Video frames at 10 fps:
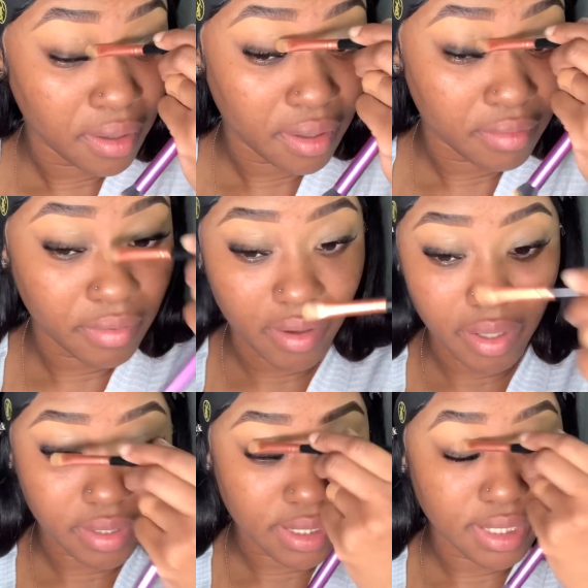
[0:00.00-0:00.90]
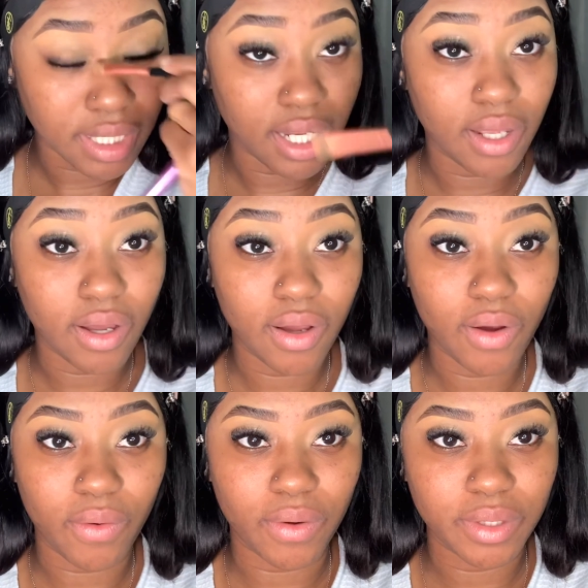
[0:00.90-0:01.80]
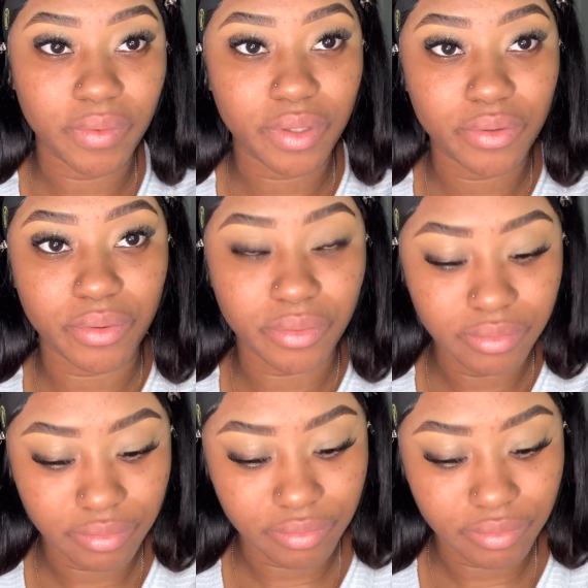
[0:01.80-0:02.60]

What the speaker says: have concealer all the way through.